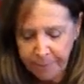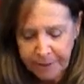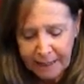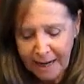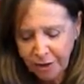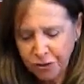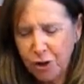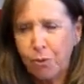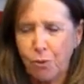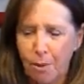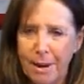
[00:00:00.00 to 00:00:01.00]
I'm thinking it has to do
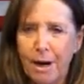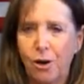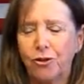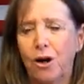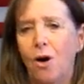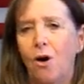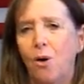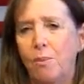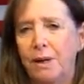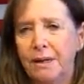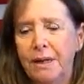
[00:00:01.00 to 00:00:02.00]
with repairs at
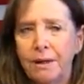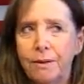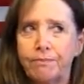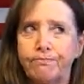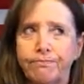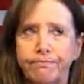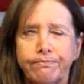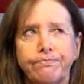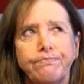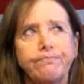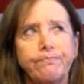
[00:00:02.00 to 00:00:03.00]
home and
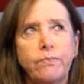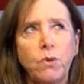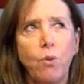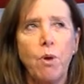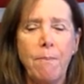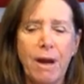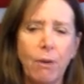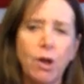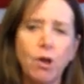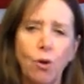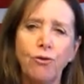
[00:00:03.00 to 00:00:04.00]

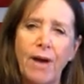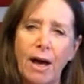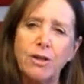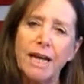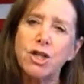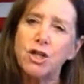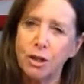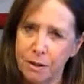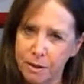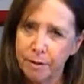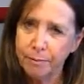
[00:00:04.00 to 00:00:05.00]
repairing your
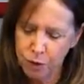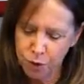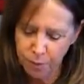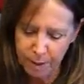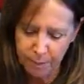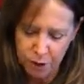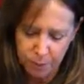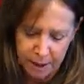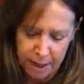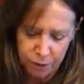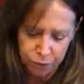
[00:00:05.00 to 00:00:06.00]
foundations. That's pretty much
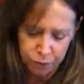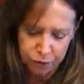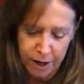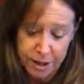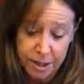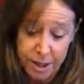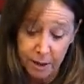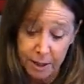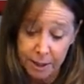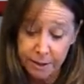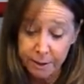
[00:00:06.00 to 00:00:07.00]
what that is. For
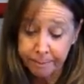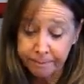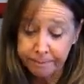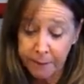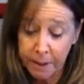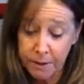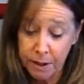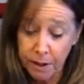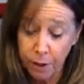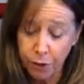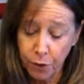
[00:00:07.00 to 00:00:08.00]
Sagittarians, it is
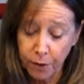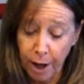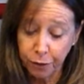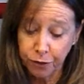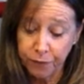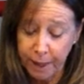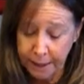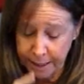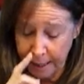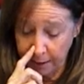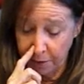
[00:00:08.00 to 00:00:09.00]
in their 3rd house of
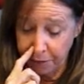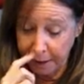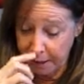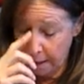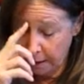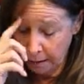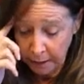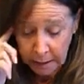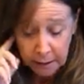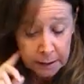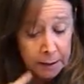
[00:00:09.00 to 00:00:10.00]
day-to-day living, and
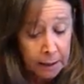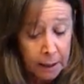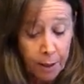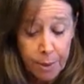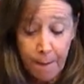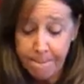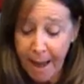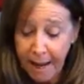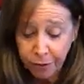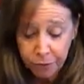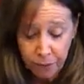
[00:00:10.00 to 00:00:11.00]
the
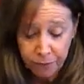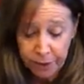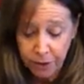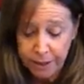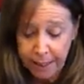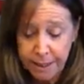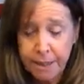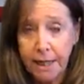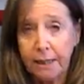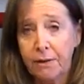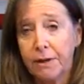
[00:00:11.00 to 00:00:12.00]
pace of their
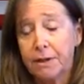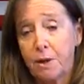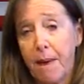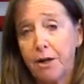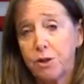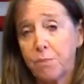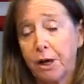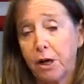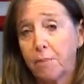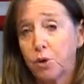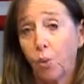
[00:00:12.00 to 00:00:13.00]
day-to-day living is about to
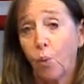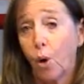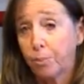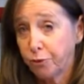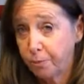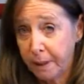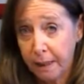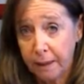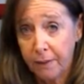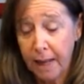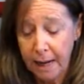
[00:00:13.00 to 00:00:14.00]
pick up to warp
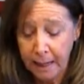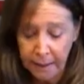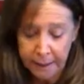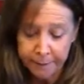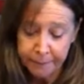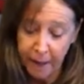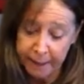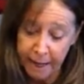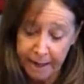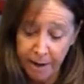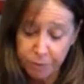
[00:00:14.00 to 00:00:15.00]
speed, and they,
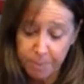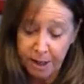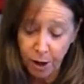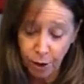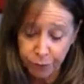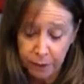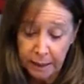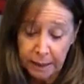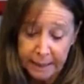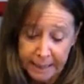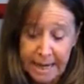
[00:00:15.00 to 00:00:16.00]
again, have to be careful
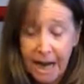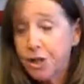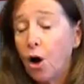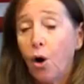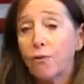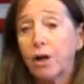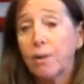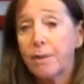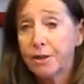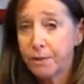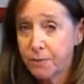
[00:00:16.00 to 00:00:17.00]
not to
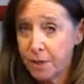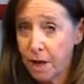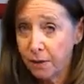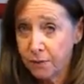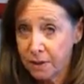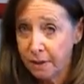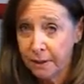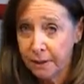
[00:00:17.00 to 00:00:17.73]
overcommit themselves